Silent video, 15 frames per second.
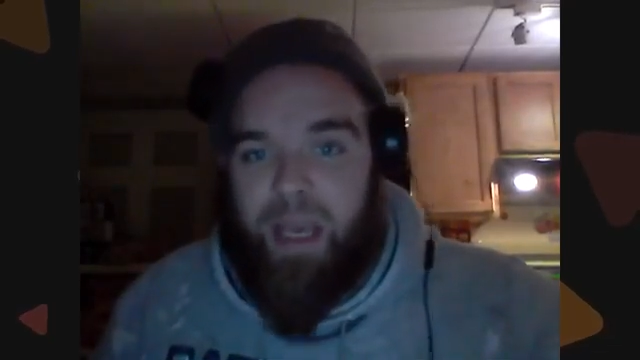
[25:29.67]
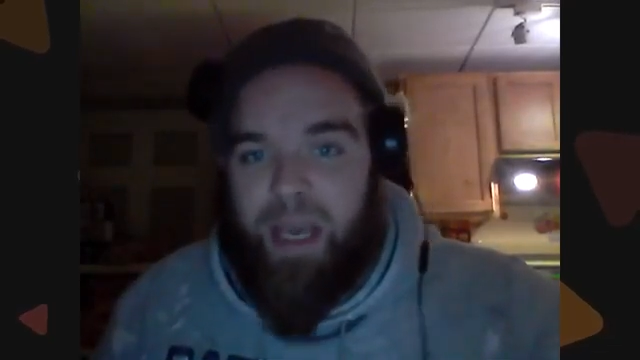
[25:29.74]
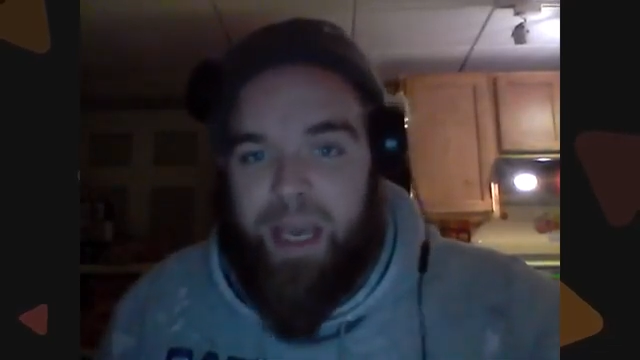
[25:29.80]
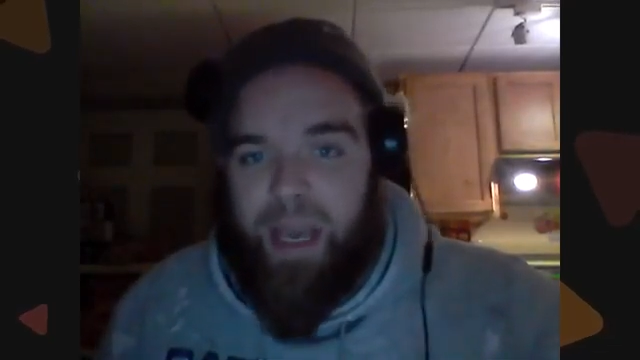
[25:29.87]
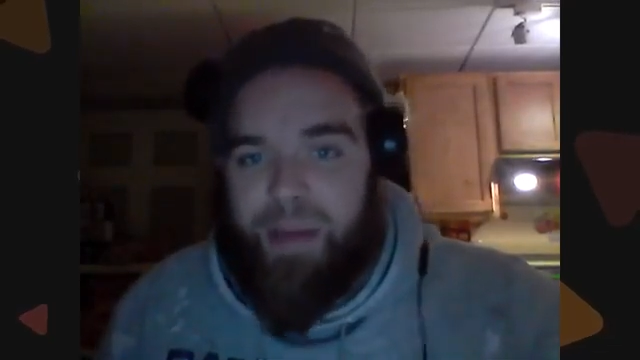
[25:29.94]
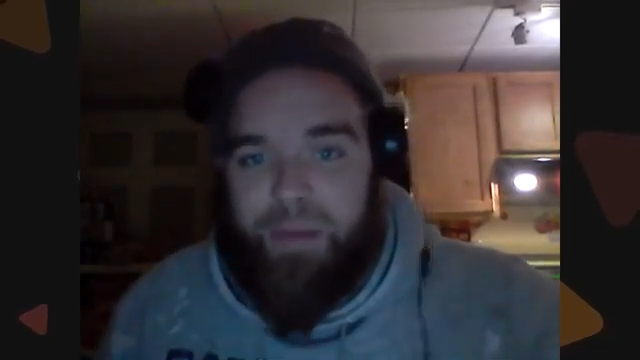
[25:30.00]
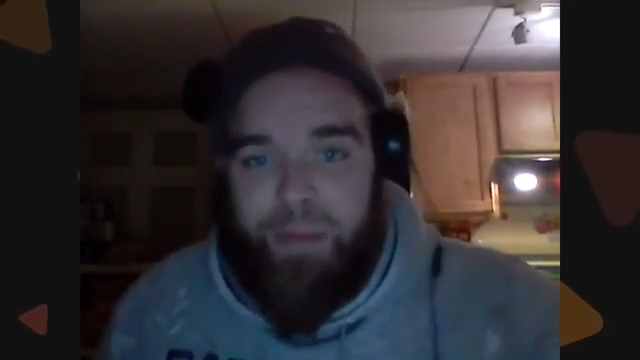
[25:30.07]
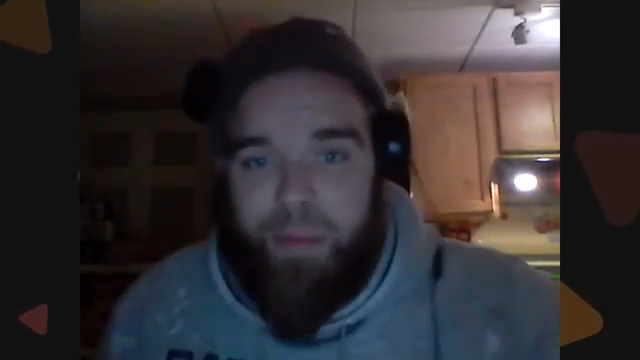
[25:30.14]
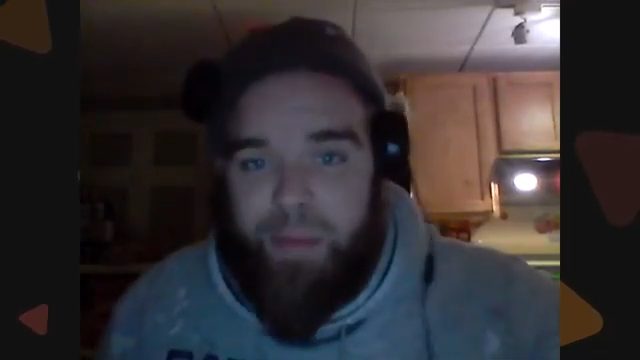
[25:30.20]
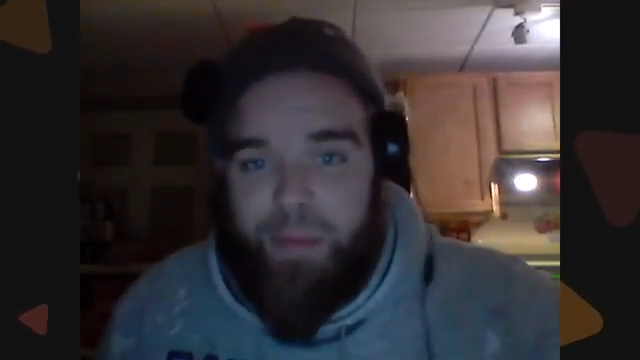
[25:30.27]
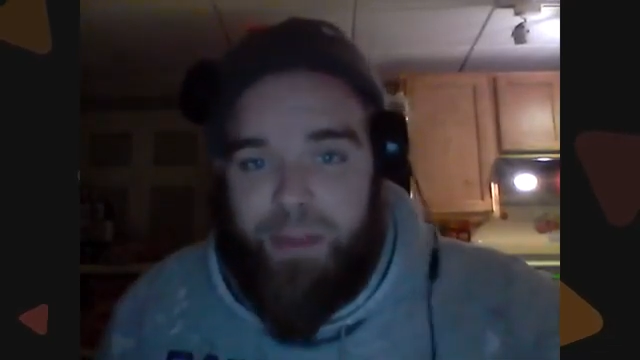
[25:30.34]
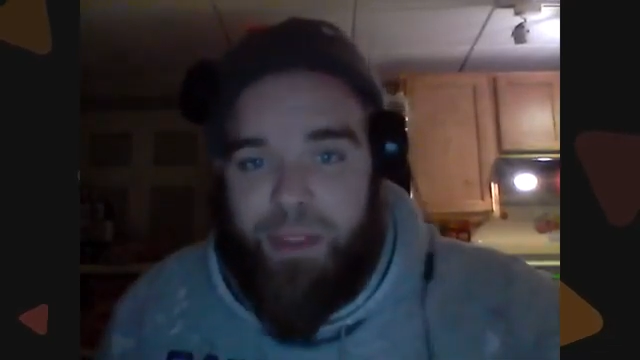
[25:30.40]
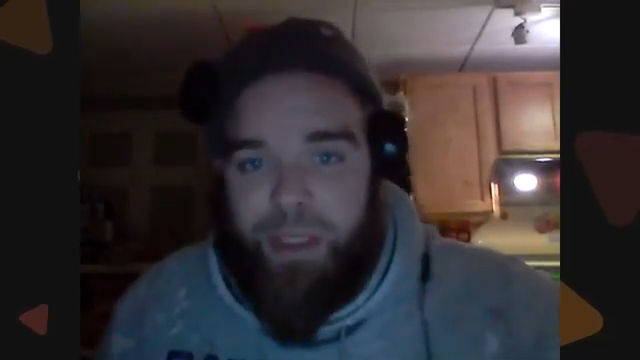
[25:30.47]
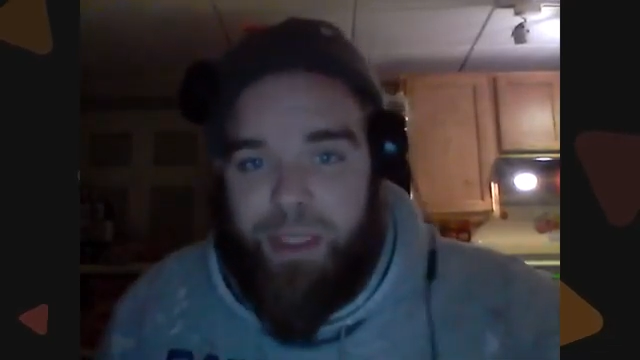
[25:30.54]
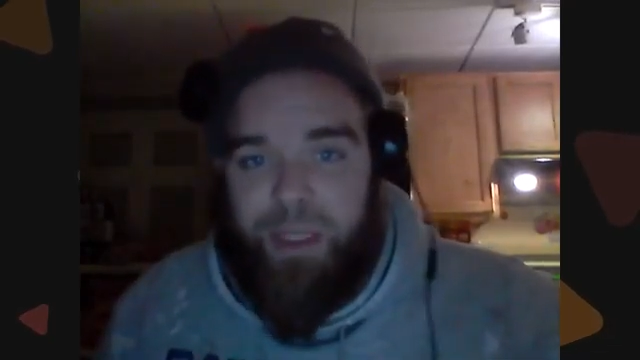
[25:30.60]
I can't
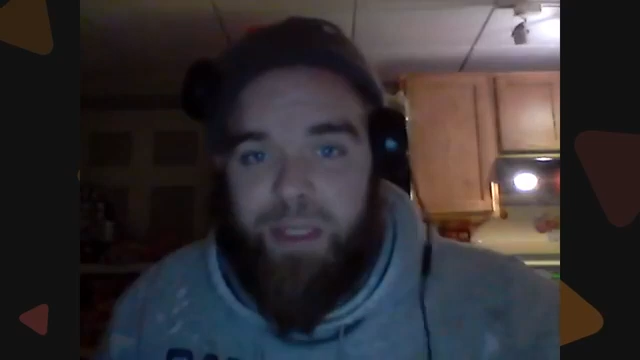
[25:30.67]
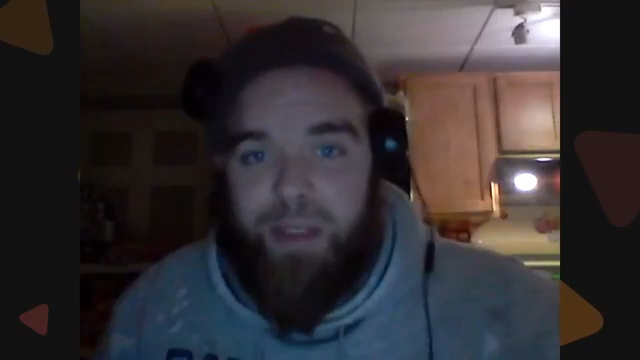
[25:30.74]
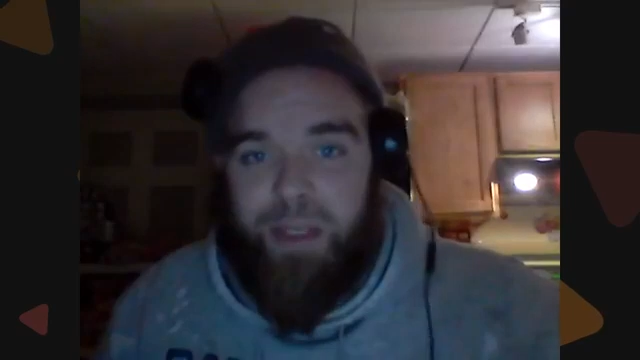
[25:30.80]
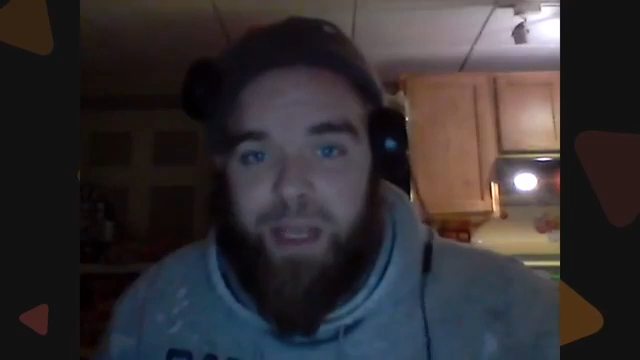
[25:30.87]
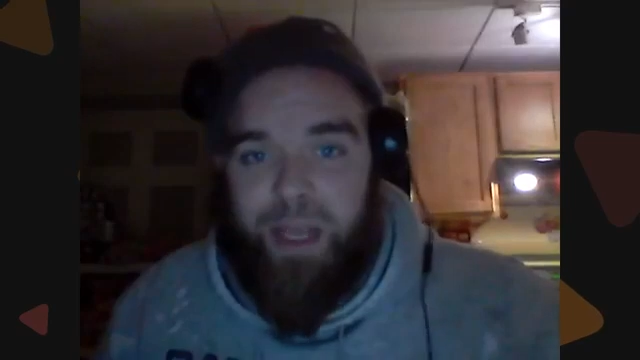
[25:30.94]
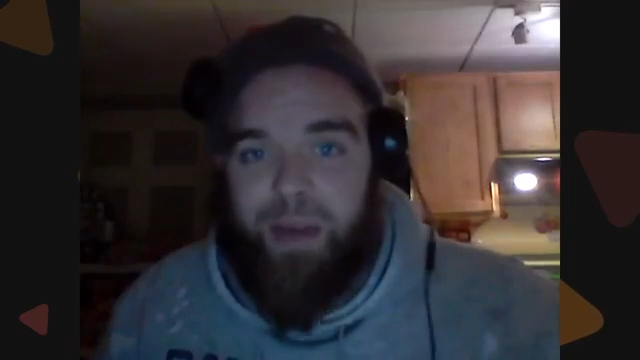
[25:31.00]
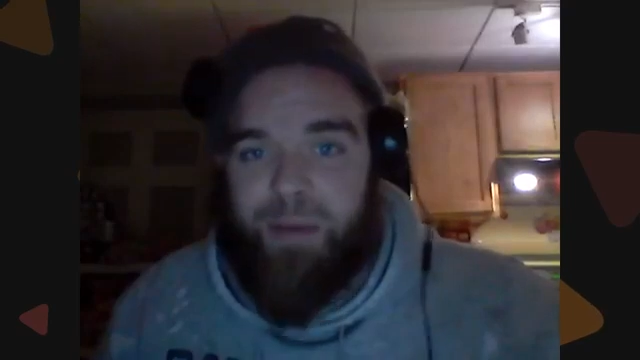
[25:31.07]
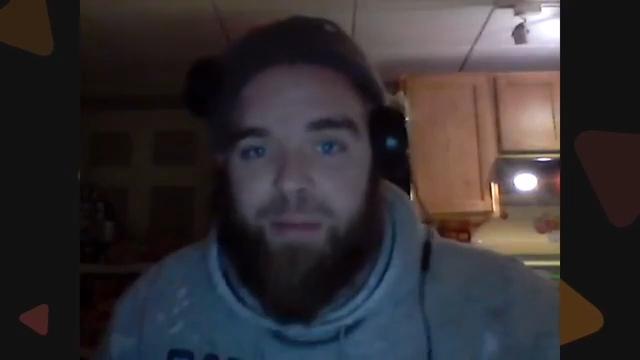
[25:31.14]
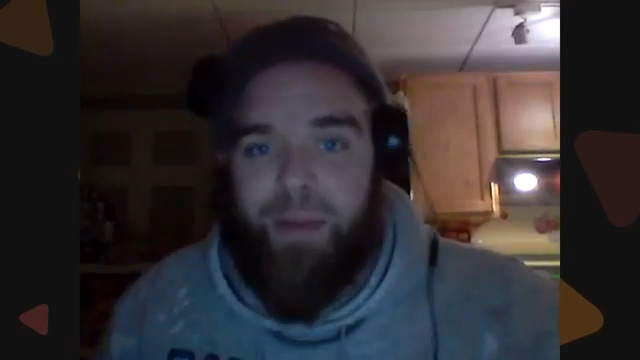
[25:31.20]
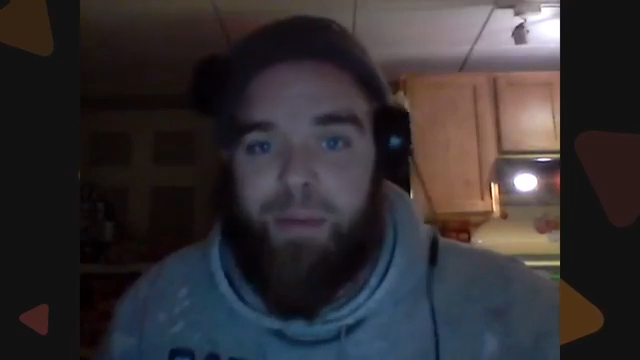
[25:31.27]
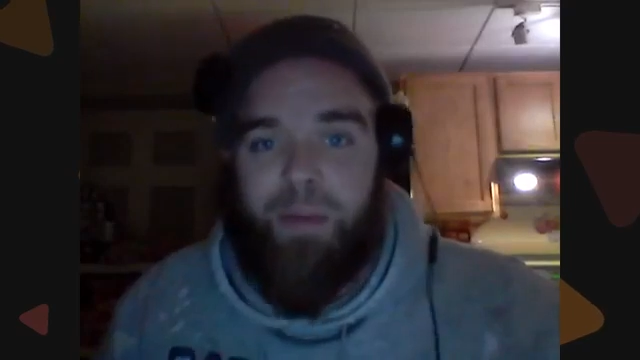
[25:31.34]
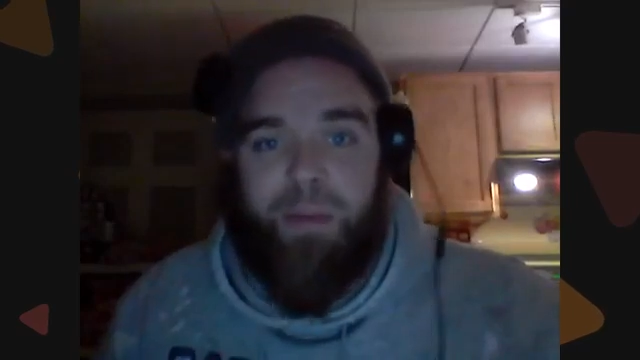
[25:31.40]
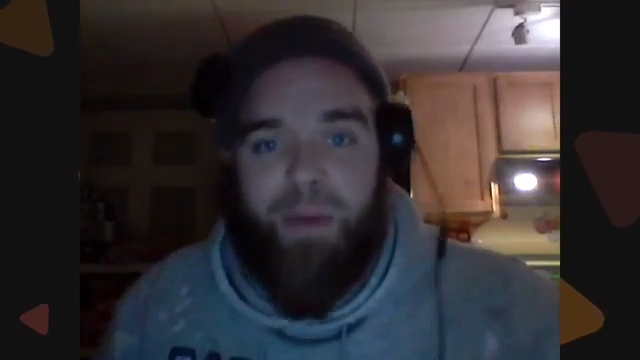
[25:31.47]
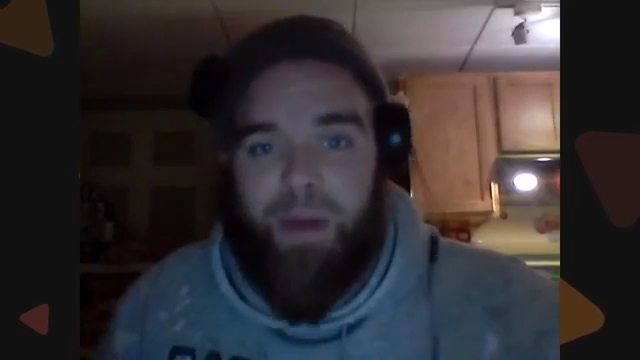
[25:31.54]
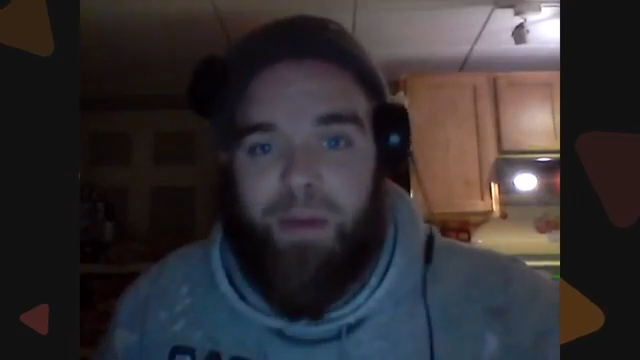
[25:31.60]
remember shit. I can't
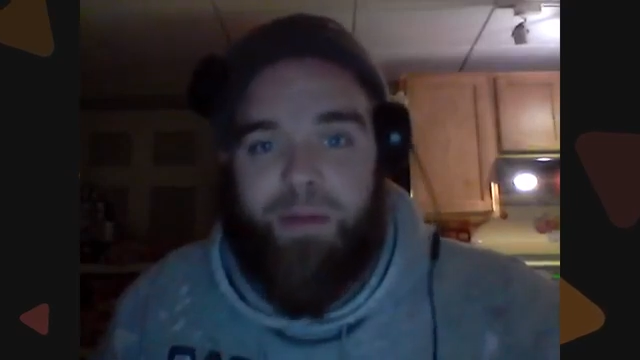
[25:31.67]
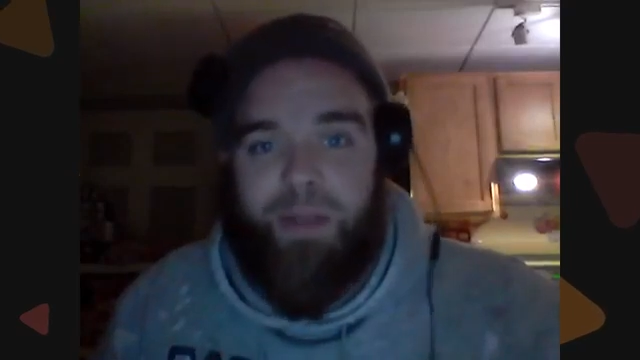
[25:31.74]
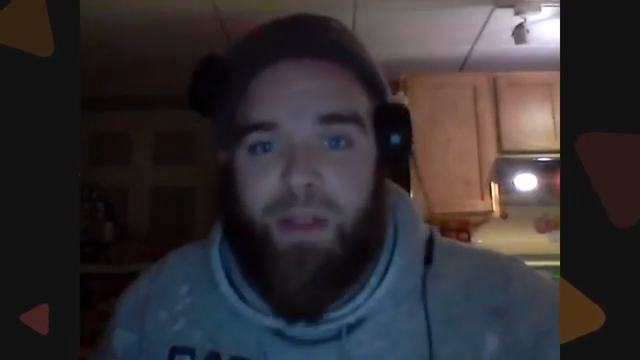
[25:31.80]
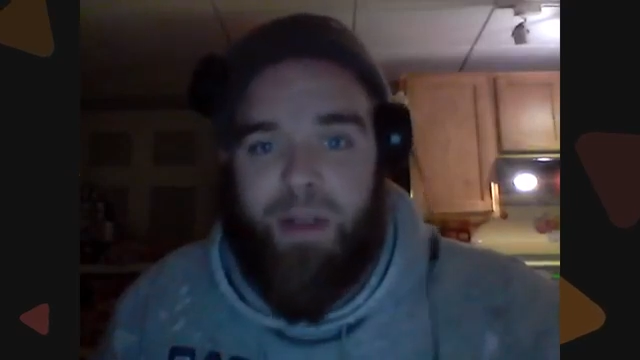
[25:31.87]
remember what I was